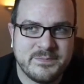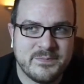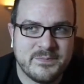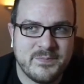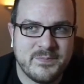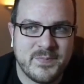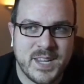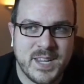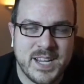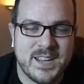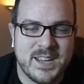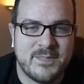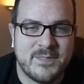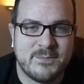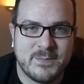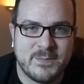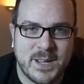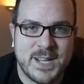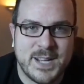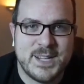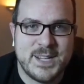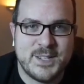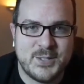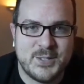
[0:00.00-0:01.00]
yeah,
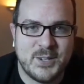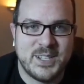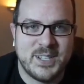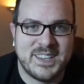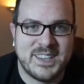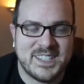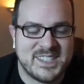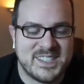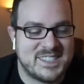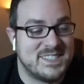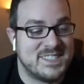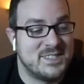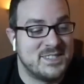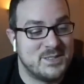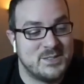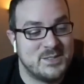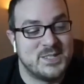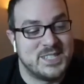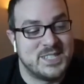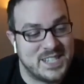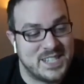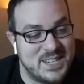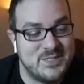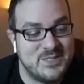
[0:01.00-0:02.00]
I enjoyed this. This
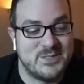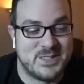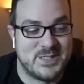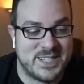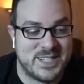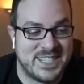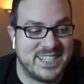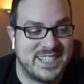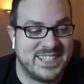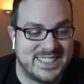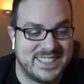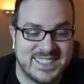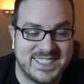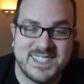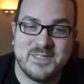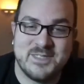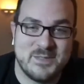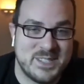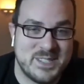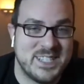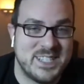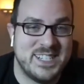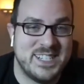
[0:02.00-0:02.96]
was interesting. This was an